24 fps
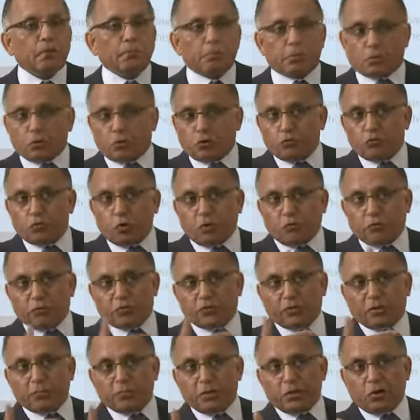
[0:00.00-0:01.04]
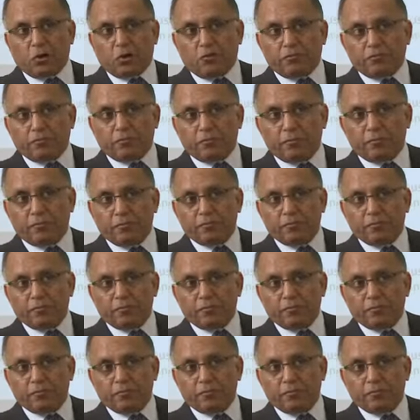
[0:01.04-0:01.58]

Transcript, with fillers: Because you offer something of